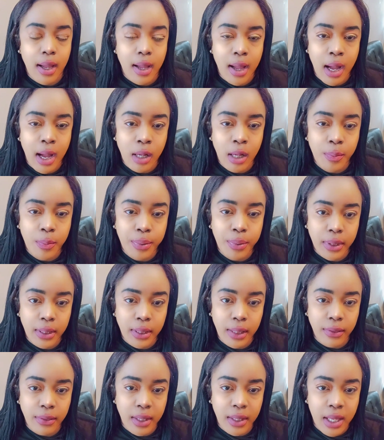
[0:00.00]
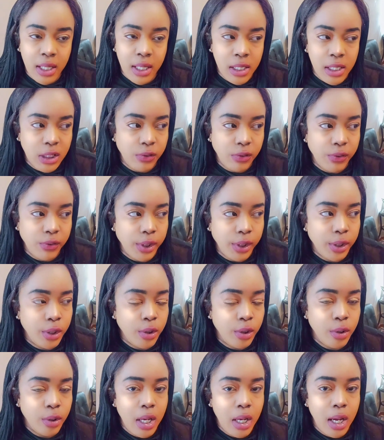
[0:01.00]
at the end of this
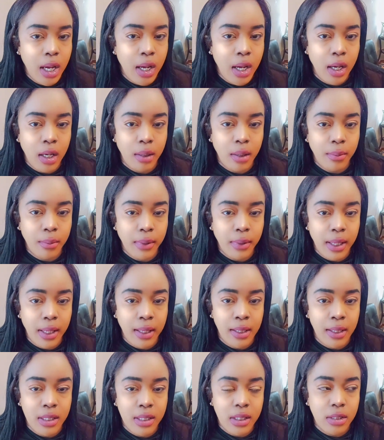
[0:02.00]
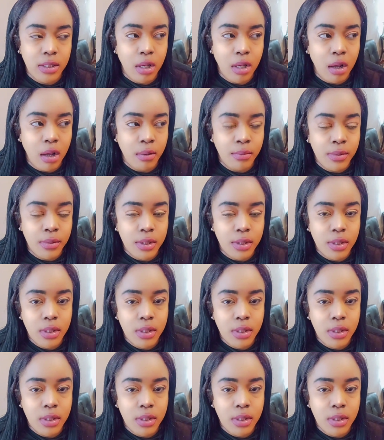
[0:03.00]
video, and it's Psalms